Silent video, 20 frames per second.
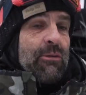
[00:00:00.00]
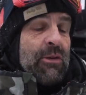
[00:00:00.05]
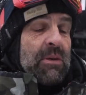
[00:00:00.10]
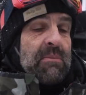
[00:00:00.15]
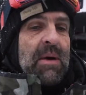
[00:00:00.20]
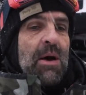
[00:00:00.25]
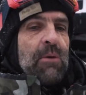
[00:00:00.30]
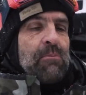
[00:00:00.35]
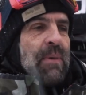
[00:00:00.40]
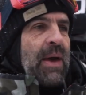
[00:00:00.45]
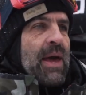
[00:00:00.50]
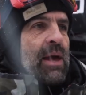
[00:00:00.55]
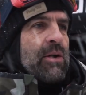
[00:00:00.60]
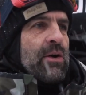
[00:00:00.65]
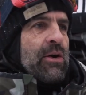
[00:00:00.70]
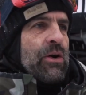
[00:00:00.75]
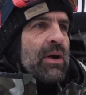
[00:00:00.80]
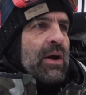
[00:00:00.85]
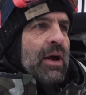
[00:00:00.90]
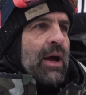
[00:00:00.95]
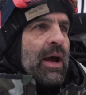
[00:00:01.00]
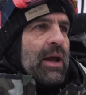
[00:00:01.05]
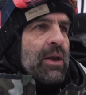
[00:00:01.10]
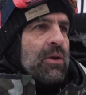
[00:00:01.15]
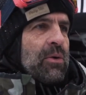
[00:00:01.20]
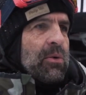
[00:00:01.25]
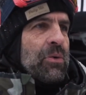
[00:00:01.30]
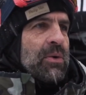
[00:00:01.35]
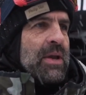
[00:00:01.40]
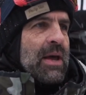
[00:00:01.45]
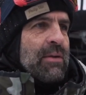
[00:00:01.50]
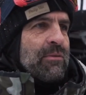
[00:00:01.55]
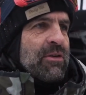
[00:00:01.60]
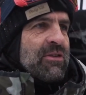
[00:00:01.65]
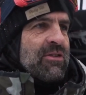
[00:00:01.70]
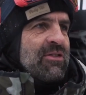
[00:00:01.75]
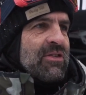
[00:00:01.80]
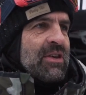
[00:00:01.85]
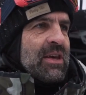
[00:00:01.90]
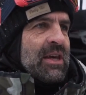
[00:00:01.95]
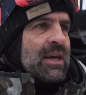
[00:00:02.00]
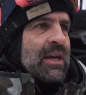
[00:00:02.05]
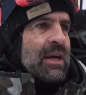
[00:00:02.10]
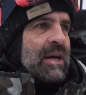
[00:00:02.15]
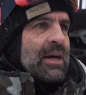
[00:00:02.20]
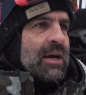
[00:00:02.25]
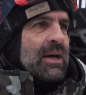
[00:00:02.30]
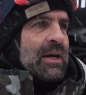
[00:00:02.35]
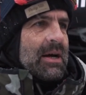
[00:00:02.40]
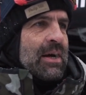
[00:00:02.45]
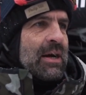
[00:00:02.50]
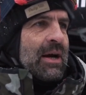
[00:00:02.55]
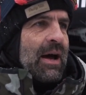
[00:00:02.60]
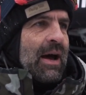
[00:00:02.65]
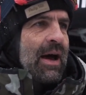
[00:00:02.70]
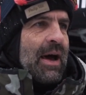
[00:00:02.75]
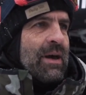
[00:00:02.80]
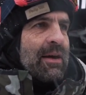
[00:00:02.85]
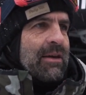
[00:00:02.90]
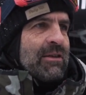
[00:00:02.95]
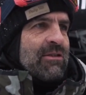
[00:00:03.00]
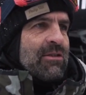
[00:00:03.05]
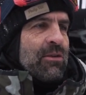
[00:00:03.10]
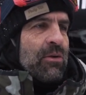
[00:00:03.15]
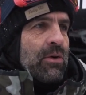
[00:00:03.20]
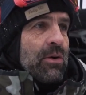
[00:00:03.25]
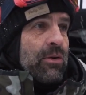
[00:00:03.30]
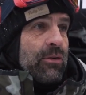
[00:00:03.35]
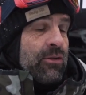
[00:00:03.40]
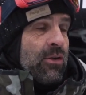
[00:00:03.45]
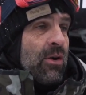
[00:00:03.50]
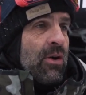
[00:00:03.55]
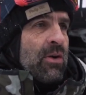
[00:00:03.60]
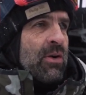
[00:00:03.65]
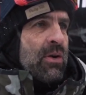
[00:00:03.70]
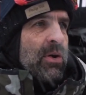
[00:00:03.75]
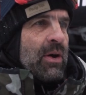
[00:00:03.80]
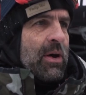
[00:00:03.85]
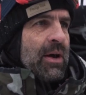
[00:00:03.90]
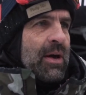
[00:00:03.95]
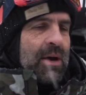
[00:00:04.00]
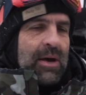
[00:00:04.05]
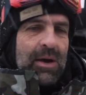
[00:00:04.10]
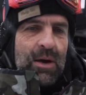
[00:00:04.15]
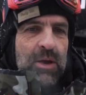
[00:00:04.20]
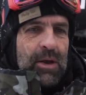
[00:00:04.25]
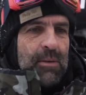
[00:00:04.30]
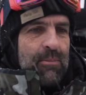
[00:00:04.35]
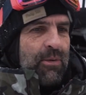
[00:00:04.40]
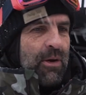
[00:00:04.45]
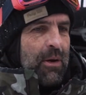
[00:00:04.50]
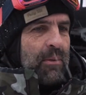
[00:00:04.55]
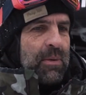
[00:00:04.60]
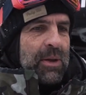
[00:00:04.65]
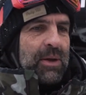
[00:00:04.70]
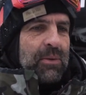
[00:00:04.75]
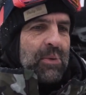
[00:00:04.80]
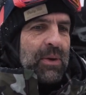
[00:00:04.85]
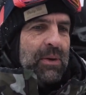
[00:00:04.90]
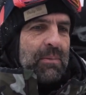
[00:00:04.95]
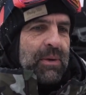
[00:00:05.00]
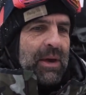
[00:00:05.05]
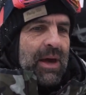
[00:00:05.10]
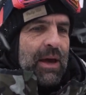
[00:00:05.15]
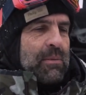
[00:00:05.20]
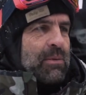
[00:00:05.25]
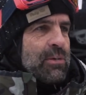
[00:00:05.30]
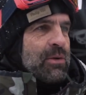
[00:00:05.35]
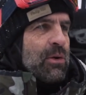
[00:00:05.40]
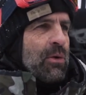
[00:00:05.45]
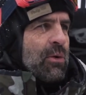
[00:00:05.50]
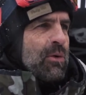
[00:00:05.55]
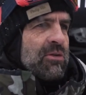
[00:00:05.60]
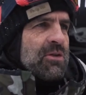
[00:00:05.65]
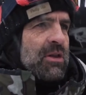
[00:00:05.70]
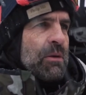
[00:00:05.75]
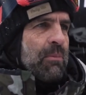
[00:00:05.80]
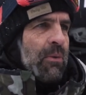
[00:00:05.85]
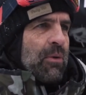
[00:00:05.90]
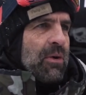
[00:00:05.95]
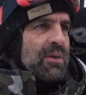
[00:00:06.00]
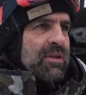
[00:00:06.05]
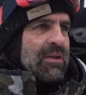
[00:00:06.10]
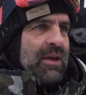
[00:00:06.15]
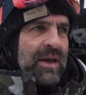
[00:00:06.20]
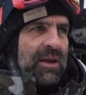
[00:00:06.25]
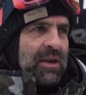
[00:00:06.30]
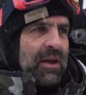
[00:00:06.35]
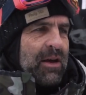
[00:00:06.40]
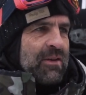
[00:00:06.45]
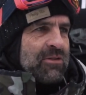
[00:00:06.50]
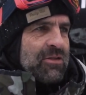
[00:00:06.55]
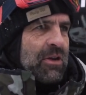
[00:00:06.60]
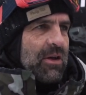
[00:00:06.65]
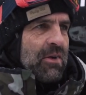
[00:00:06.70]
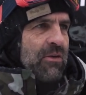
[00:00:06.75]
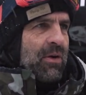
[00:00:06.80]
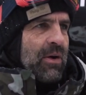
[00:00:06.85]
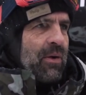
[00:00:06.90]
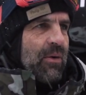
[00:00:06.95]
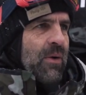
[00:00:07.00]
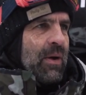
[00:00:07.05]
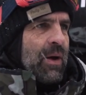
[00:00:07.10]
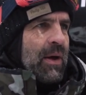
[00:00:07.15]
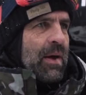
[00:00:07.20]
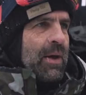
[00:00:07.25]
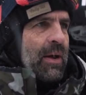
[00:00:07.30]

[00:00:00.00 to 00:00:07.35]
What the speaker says: in Mount Baker and you never see ice or a rock, you probably will be able to use the board 10 years in a row.